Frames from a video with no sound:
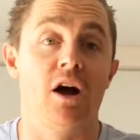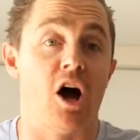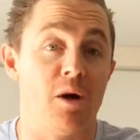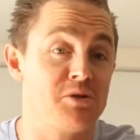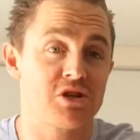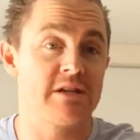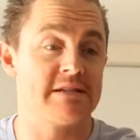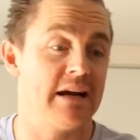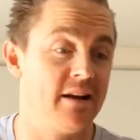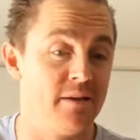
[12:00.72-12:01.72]
I'm just going to
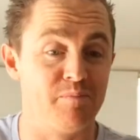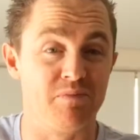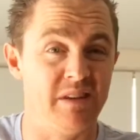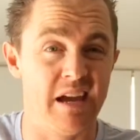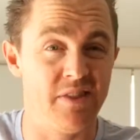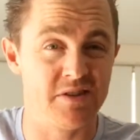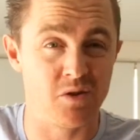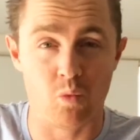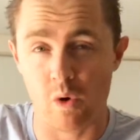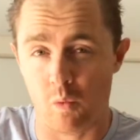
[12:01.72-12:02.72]
say to them, yeah, there's
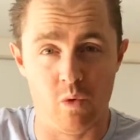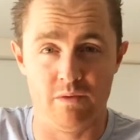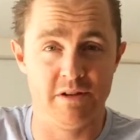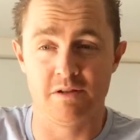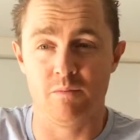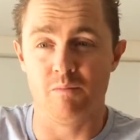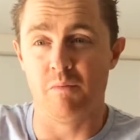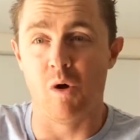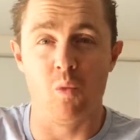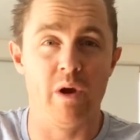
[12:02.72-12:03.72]

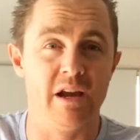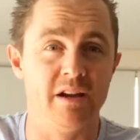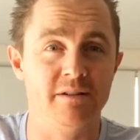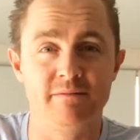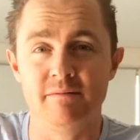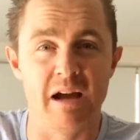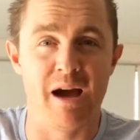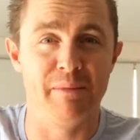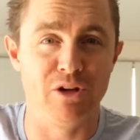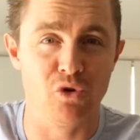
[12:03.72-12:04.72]
a weird
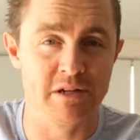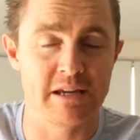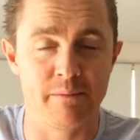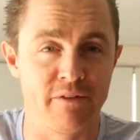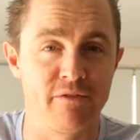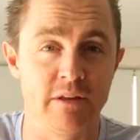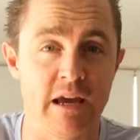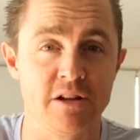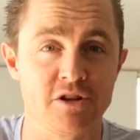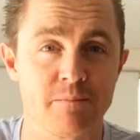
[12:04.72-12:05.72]
humming noise coming from the
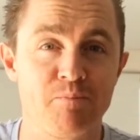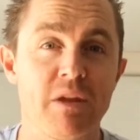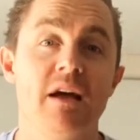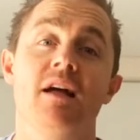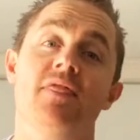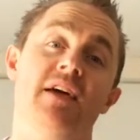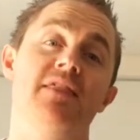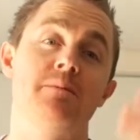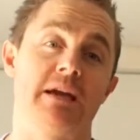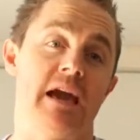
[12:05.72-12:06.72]
engine. Then
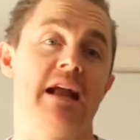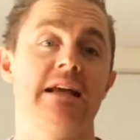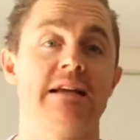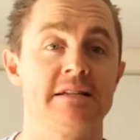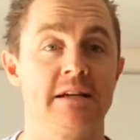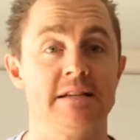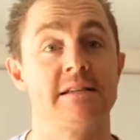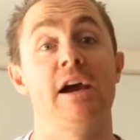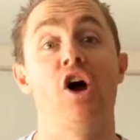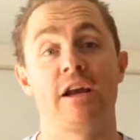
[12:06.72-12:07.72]
the mechanic is going to
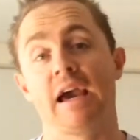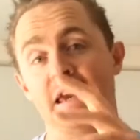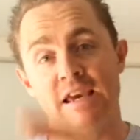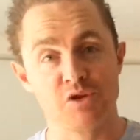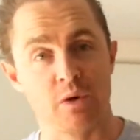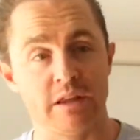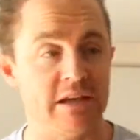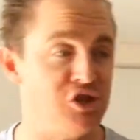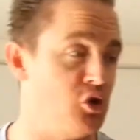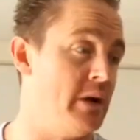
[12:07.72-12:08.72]
say, okay, here's what the
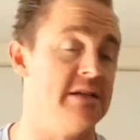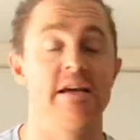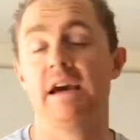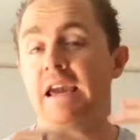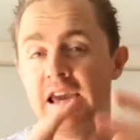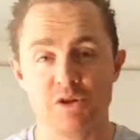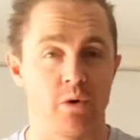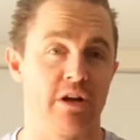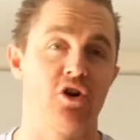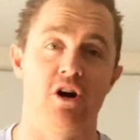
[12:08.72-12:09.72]
issue is. Here's
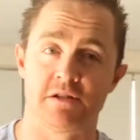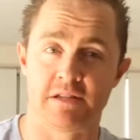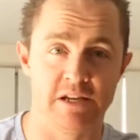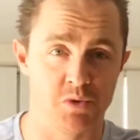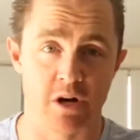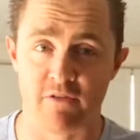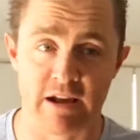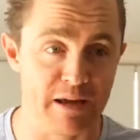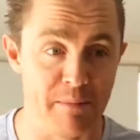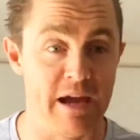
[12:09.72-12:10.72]
what it costs. Here's what I
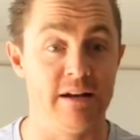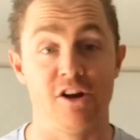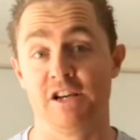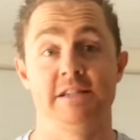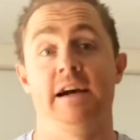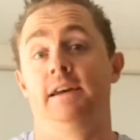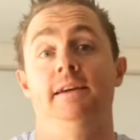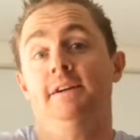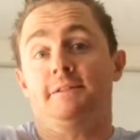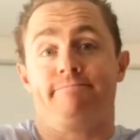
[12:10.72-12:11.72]
recommend. I say,
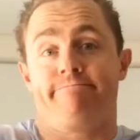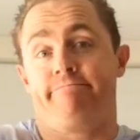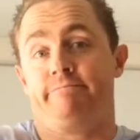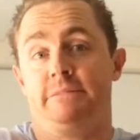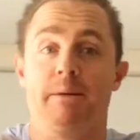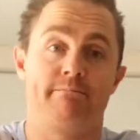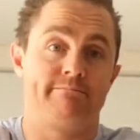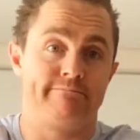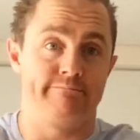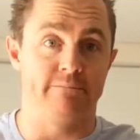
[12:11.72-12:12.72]

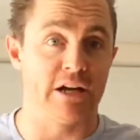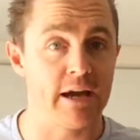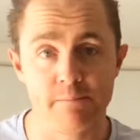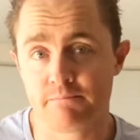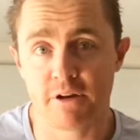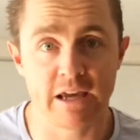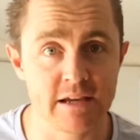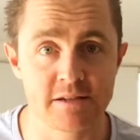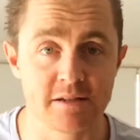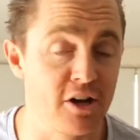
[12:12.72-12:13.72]
yep, okay, I
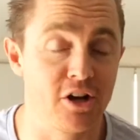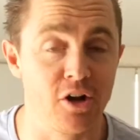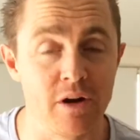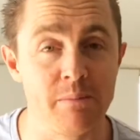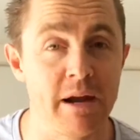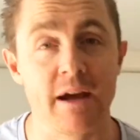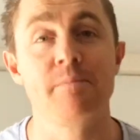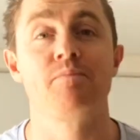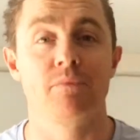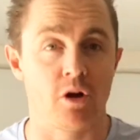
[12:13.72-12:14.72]
guess I don't know any better.
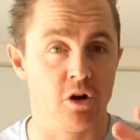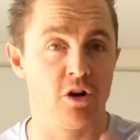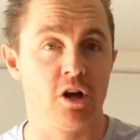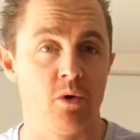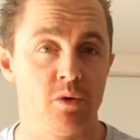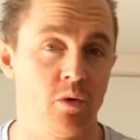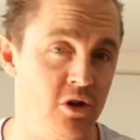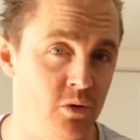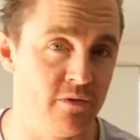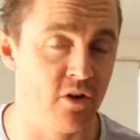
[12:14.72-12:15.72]
I'm going to go with what
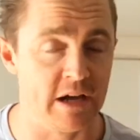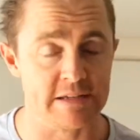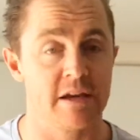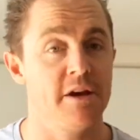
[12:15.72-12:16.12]
you advise.